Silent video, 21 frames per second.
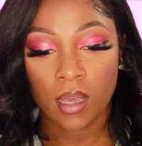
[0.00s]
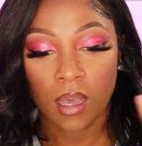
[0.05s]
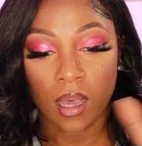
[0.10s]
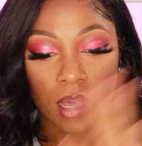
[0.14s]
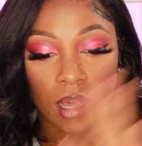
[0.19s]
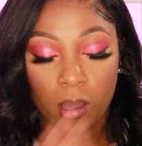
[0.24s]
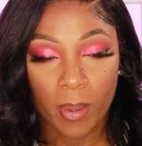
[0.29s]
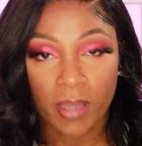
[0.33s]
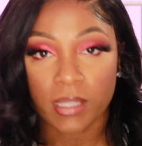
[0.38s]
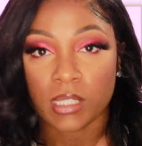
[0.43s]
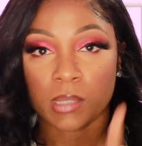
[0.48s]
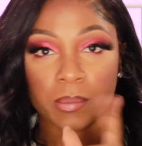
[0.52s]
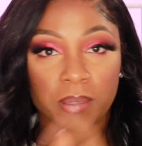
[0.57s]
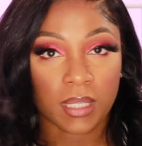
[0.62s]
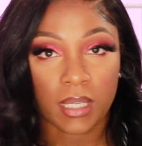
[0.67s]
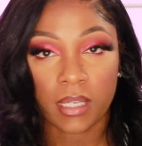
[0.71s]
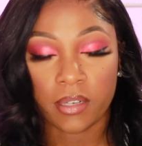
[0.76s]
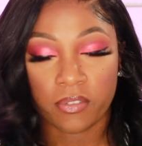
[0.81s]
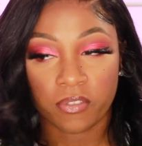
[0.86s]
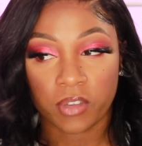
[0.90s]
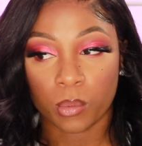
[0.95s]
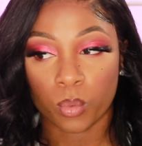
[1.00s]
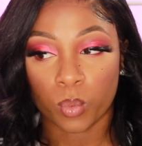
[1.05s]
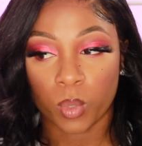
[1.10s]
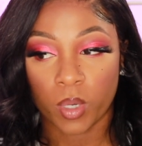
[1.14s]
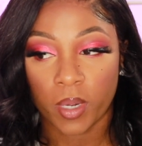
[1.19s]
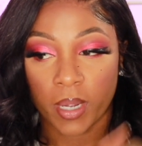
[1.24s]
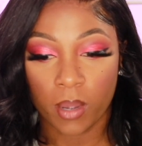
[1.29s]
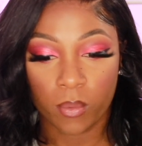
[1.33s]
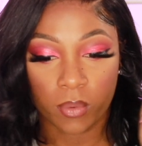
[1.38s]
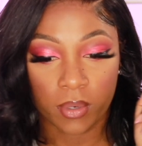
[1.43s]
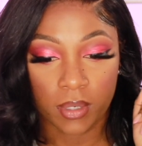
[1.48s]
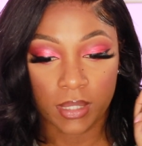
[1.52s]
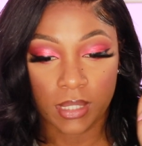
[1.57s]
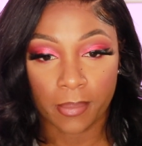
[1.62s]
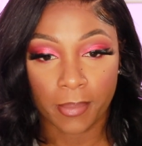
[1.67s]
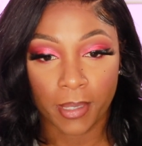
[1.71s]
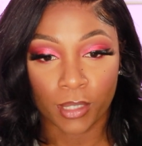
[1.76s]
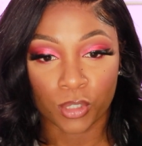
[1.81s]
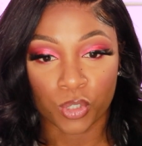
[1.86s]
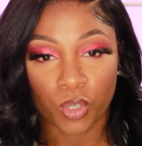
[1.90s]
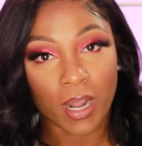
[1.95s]
about to be the end of February, I wanted to
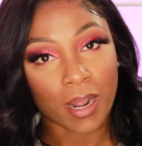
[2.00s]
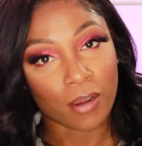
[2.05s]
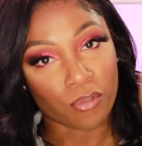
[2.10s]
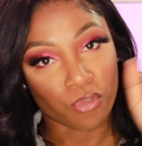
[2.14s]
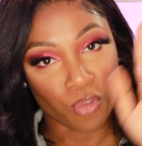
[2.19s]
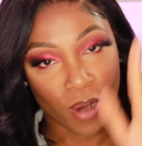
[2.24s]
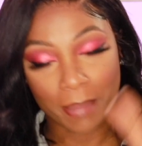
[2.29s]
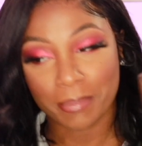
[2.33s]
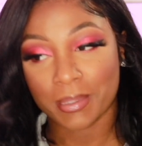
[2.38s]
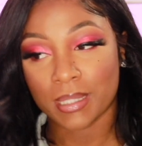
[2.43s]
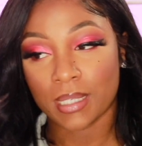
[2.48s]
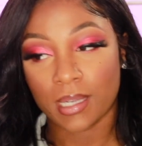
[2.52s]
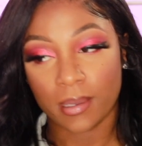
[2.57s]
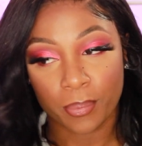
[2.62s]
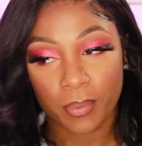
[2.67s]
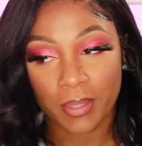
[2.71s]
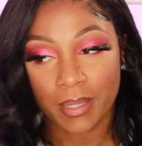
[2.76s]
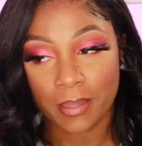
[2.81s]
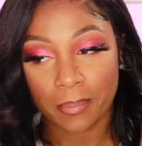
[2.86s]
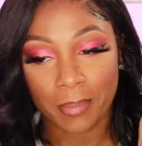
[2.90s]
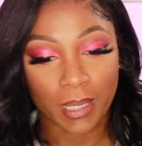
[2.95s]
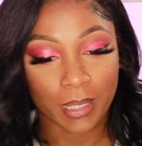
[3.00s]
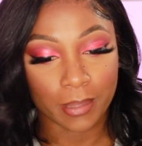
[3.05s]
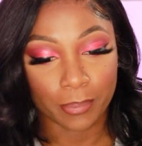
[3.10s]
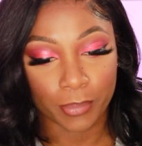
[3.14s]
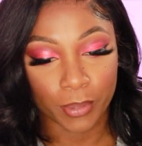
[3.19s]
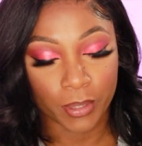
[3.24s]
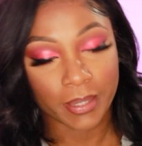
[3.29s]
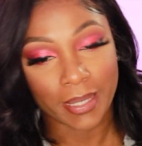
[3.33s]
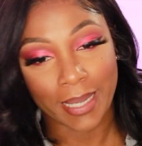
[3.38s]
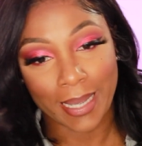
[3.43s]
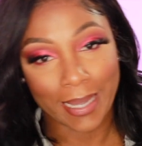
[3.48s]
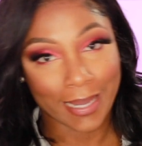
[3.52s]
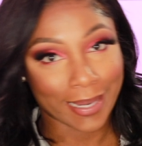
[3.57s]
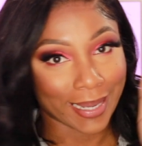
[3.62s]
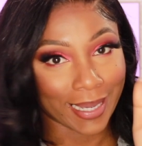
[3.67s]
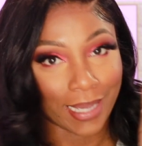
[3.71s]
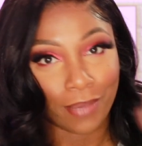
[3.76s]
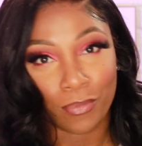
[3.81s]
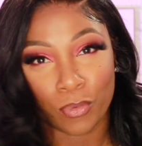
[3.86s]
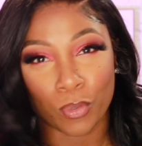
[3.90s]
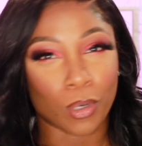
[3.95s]
make sure I wrapped it up with the makeup look and I
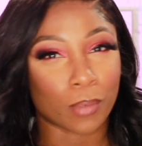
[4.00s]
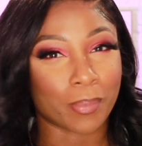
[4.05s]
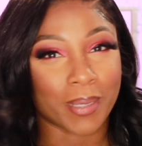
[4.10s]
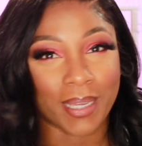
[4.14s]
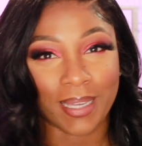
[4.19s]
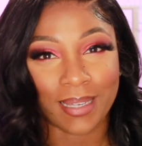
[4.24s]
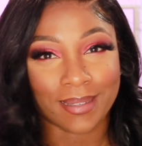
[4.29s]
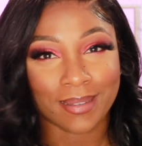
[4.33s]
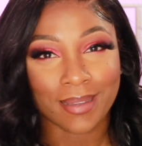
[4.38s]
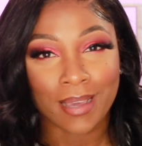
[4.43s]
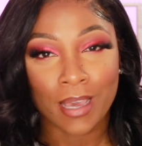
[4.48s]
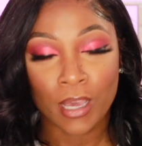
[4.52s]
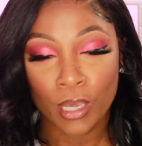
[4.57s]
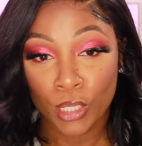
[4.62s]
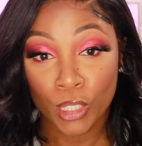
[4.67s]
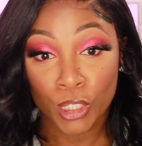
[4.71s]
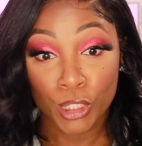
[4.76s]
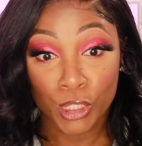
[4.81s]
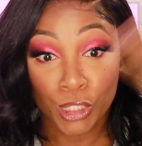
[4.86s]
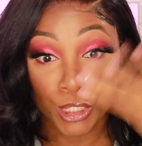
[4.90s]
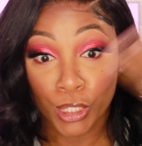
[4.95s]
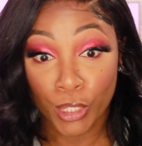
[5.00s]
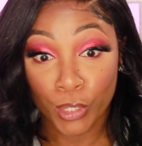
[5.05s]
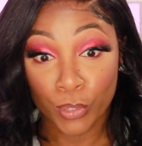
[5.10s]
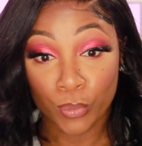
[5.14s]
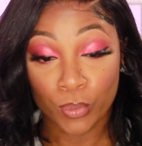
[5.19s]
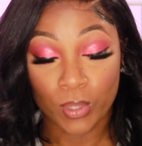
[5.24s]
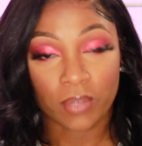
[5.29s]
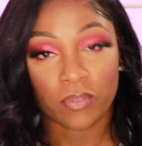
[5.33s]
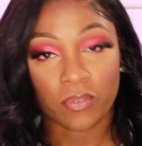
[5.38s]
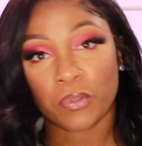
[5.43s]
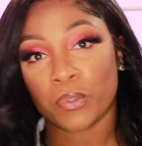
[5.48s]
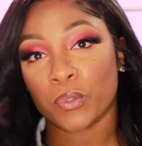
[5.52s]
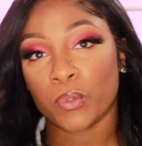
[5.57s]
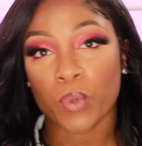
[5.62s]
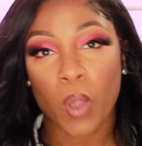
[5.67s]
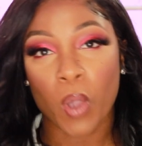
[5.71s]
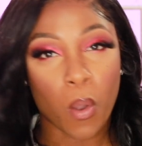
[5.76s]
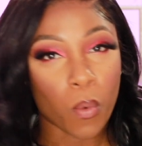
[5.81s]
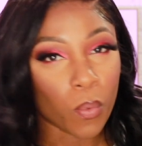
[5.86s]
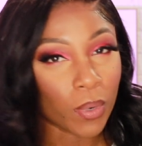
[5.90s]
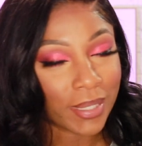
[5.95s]
gave you all pink. So if you
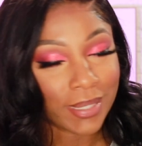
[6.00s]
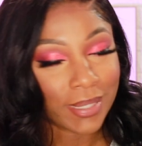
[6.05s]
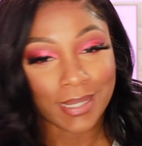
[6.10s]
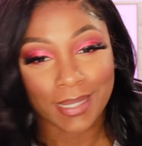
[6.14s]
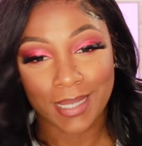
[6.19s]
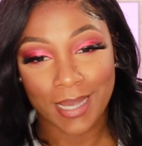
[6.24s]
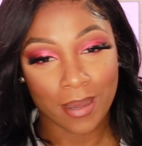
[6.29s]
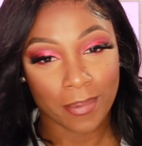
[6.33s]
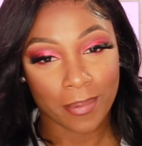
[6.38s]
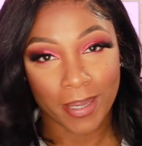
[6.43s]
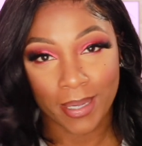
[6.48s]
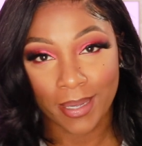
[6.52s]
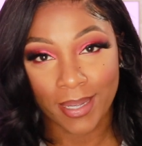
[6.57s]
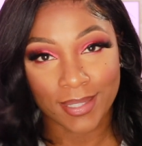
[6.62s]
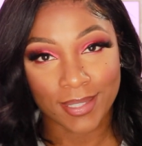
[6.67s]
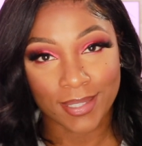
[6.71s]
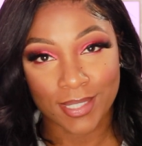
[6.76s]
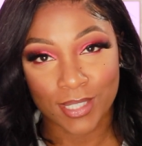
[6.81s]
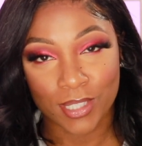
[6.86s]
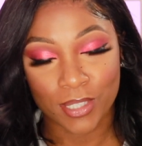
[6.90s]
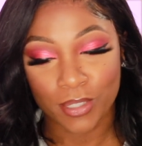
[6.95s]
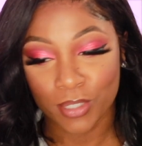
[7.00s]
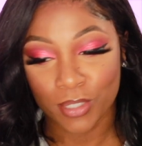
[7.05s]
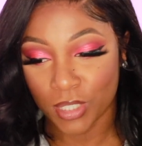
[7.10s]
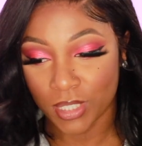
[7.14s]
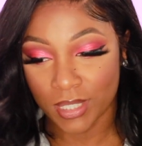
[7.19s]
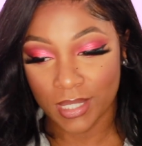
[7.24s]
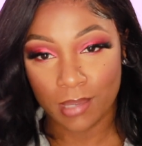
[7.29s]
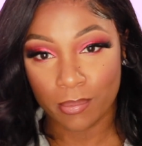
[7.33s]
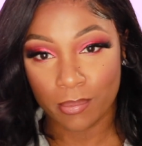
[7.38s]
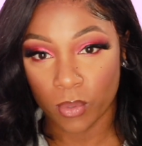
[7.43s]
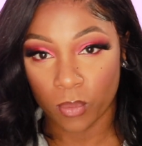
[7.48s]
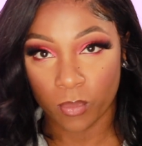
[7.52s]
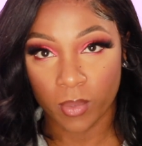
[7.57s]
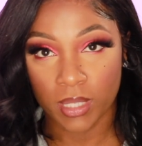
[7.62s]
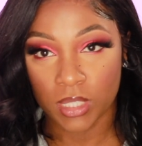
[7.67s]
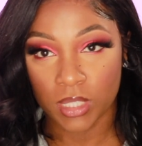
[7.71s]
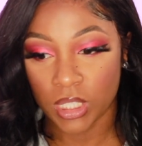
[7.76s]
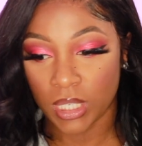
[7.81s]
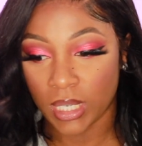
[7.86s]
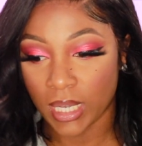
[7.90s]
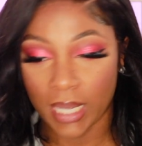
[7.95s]
want to see how I got this look, just keep on
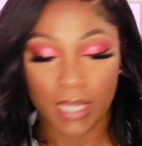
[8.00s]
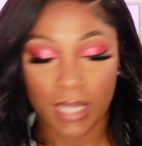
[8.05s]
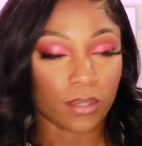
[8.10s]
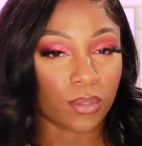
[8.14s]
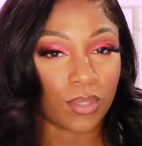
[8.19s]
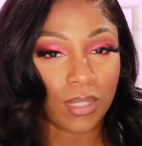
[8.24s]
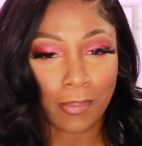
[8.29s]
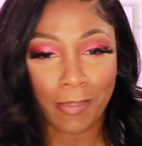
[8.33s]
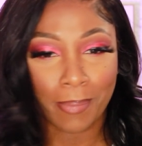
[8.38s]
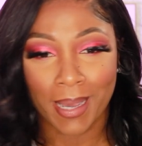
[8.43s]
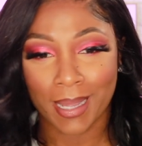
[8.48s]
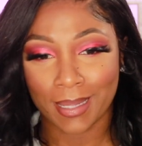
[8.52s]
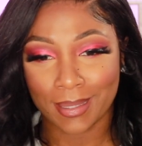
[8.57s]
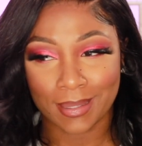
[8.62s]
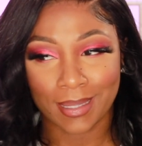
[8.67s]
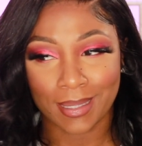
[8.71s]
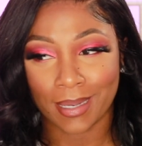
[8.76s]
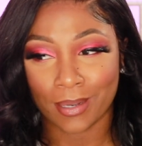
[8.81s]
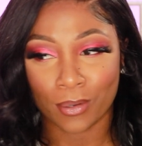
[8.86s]
watching. I used a palette like